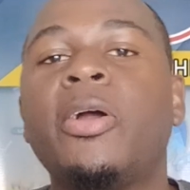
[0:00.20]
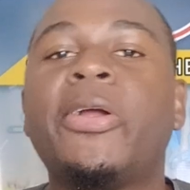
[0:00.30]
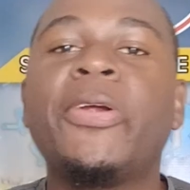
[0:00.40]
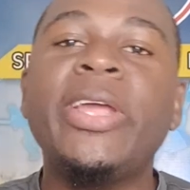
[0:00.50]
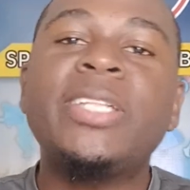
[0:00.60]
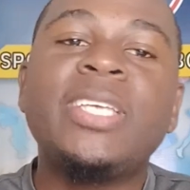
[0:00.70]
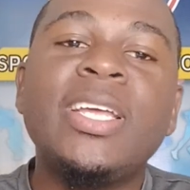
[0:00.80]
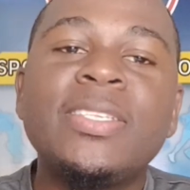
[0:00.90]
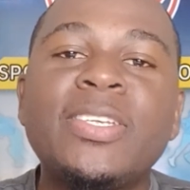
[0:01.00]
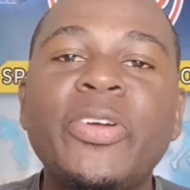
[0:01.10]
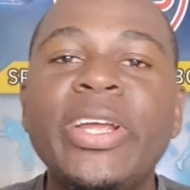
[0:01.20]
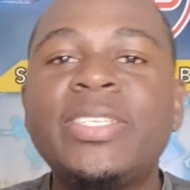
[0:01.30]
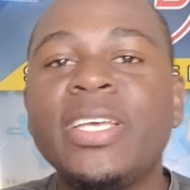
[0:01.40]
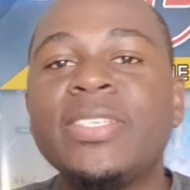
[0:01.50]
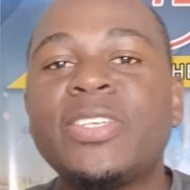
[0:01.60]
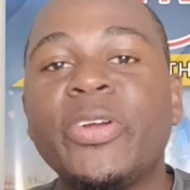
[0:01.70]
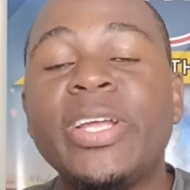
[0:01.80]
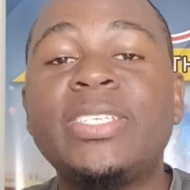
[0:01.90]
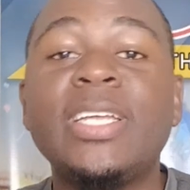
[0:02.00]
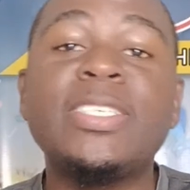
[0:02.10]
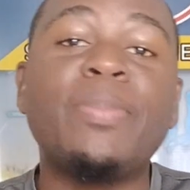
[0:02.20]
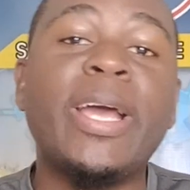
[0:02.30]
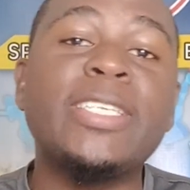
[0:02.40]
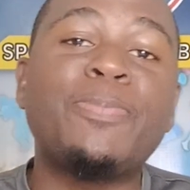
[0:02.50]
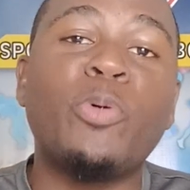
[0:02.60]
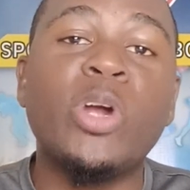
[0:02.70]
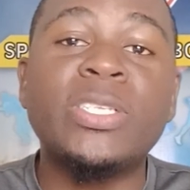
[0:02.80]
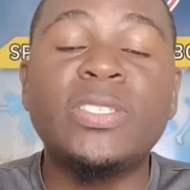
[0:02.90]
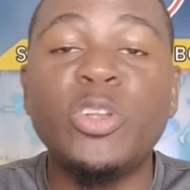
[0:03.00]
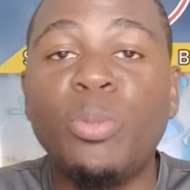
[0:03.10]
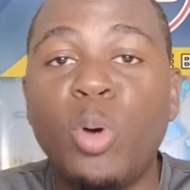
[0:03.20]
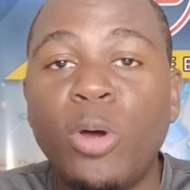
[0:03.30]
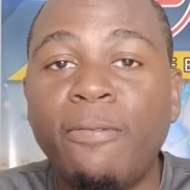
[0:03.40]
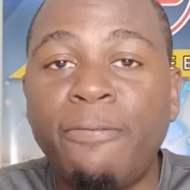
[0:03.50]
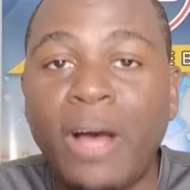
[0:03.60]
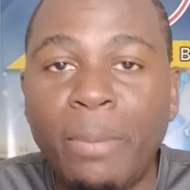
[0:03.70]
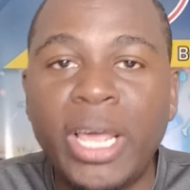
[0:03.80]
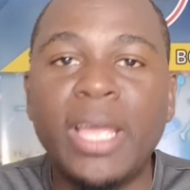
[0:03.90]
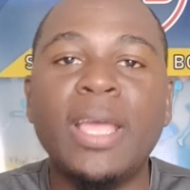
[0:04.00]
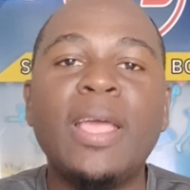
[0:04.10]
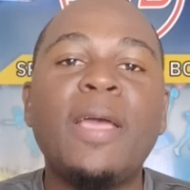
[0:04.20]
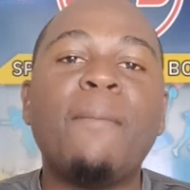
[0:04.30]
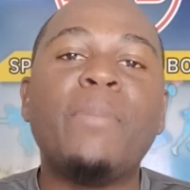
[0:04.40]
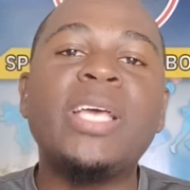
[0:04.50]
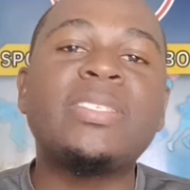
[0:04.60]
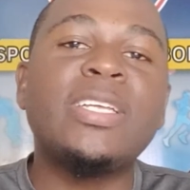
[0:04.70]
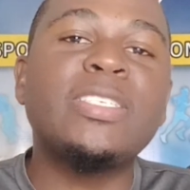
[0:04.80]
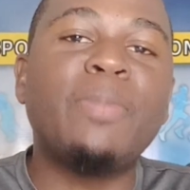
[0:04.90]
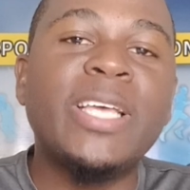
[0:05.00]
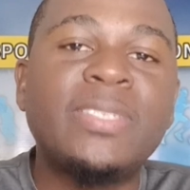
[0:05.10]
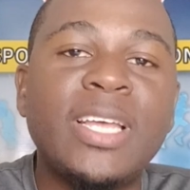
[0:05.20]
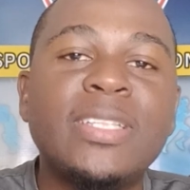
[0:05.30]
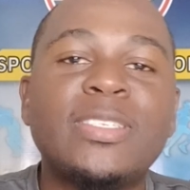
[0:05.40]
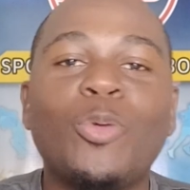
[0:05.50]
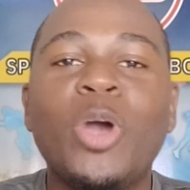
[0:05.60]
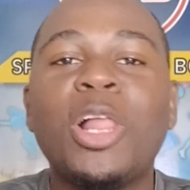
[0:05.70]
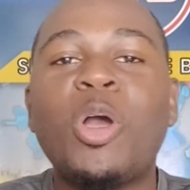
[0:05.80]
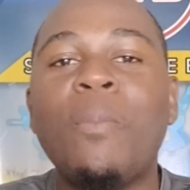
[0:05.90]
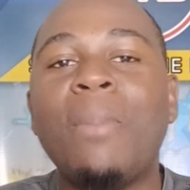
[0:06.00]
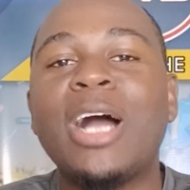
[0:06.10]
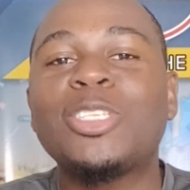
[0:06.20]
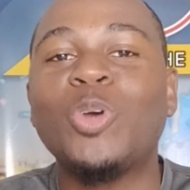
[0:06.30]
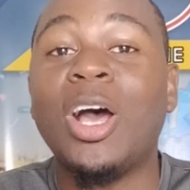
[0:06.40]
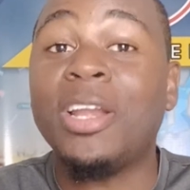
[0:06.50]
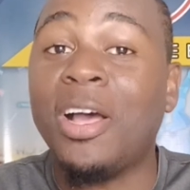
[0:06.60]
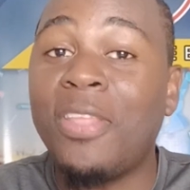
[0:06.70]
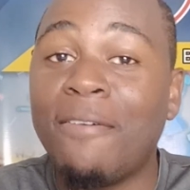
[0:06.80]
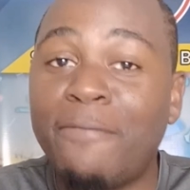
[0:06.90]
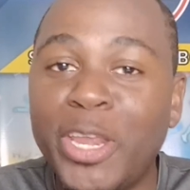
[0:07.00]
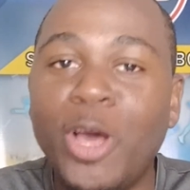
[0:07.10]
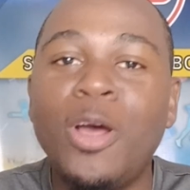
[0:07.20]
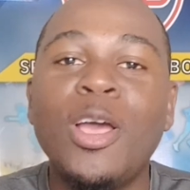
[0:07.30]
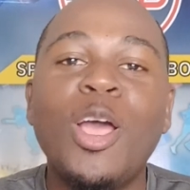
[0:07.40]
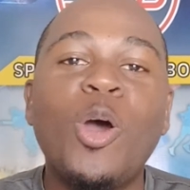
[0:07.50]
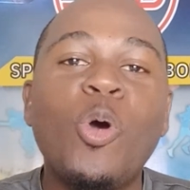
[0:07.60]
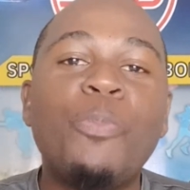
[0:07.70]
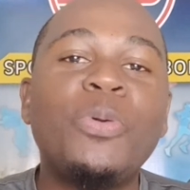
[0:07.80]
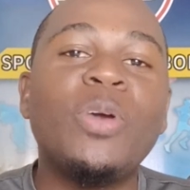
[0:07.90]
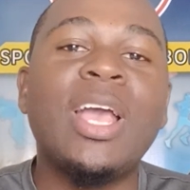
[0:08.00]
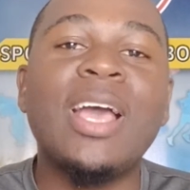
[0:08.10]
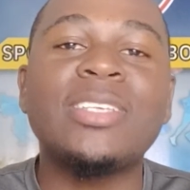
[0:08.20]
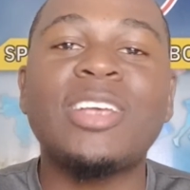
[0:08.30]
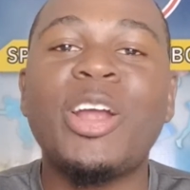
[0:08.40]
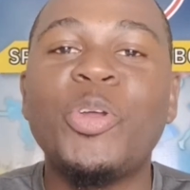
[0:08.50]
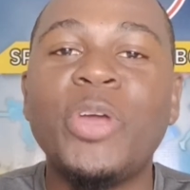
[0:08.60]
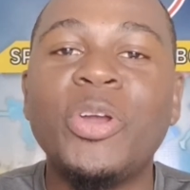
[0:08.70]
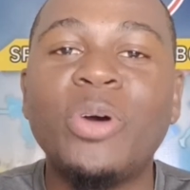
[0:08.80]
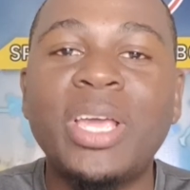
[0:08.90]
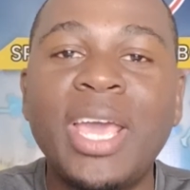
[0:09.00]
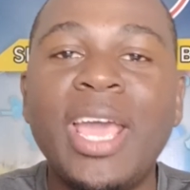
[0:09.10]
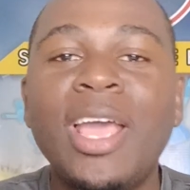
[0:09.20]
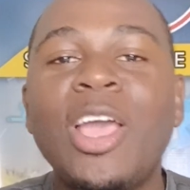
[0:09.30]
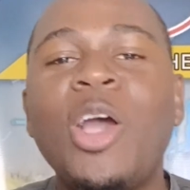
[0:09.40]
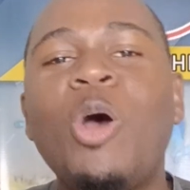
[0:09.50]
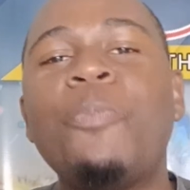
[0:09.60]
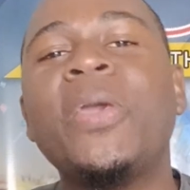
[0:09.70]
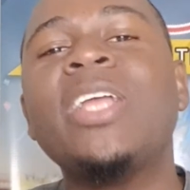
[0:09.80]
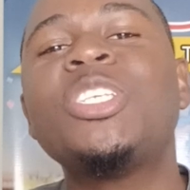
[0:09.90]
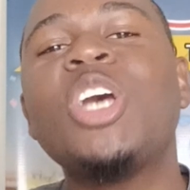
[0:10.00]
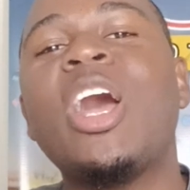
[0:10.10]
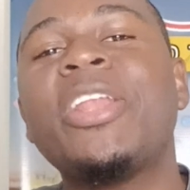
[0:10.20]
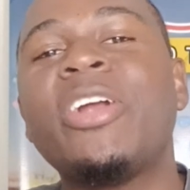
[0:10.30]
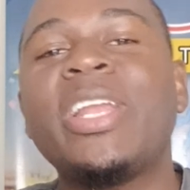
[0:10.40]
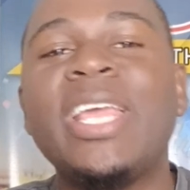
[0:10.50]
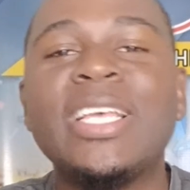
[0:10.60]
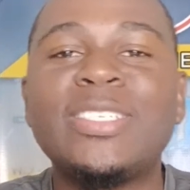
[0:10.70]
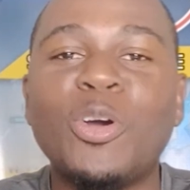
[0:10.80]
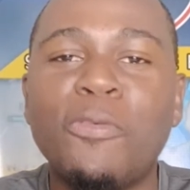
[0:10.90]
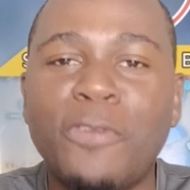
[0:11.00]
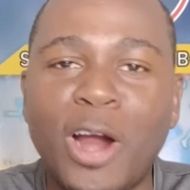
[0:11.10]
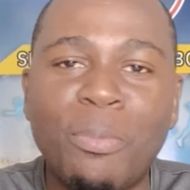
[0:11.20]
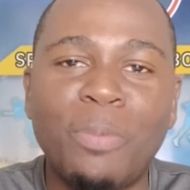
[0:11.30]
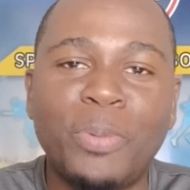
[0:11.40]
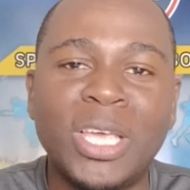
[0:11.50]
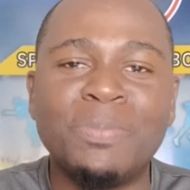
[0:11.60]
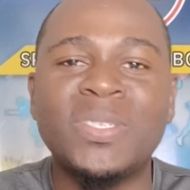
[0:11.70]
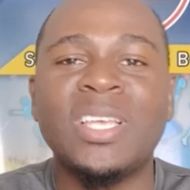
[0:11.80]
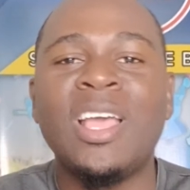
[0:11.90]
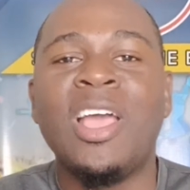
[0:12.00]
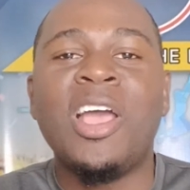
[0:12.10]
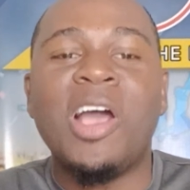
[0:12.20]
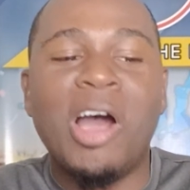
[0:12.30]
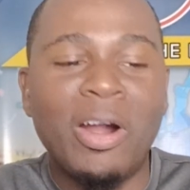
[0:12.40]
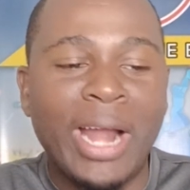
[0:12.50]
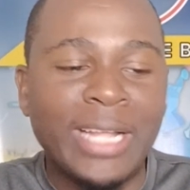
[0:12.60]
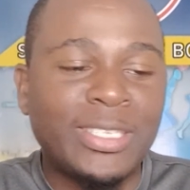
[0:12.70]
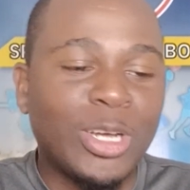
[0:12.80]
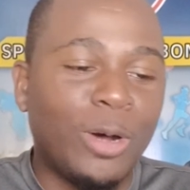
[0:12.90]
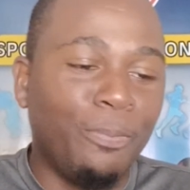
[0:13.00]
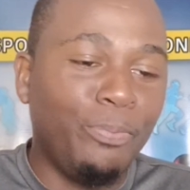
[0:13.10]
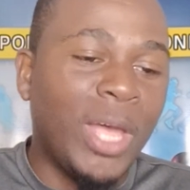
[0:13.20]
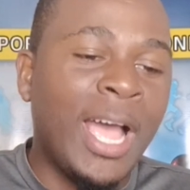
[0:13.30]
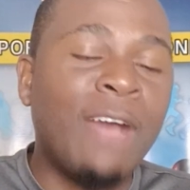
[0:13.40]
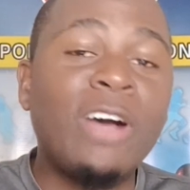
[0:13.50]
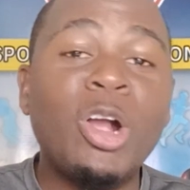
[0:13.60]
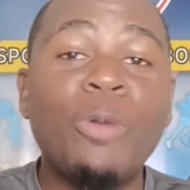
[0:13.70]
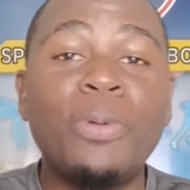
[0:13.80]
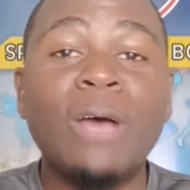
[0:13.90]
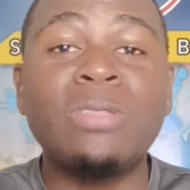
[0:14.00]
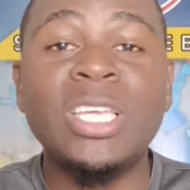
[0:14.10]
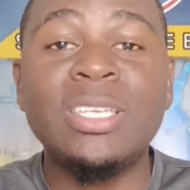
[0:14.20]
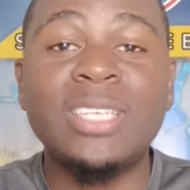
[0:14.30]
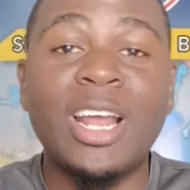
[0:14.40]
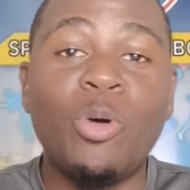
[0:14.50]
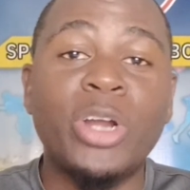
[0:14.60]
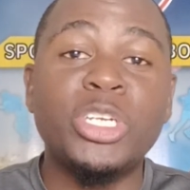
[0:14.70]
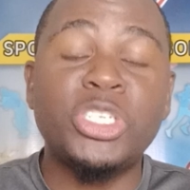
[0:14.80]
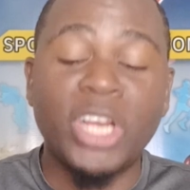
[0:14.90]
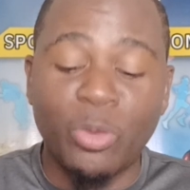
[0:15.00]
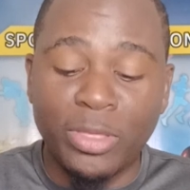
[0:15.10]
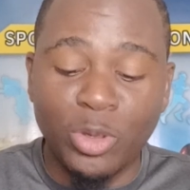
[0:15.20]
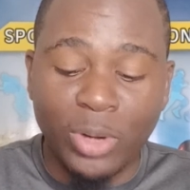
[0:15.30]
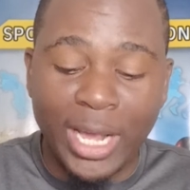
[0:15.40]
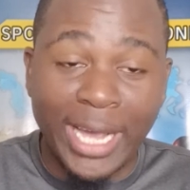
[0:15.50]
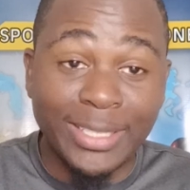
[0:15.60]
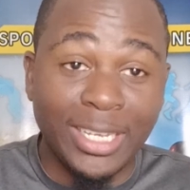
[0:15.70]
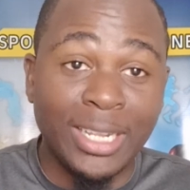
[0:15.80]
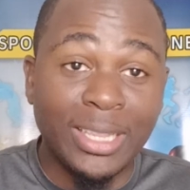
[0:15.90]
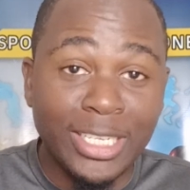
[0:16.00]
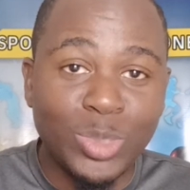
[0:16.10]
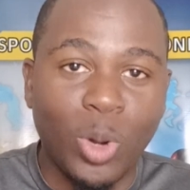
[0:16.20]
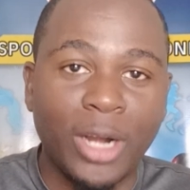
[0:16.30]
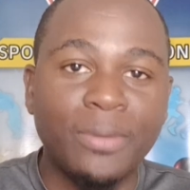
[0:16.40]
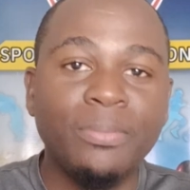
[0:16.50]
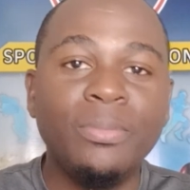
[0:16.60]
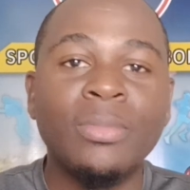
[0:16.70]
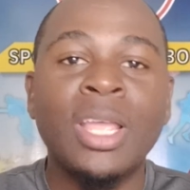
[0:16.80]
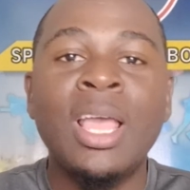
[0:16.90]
Greetings, greetings, greetings, my sports to the bone family. Blessings, blessings. Welcome back to another video. Hope you guys are doing okay. Hope you're enjoying your day so far, my peeps. All right, so I have a couple of things that I want to share with you guys in this one.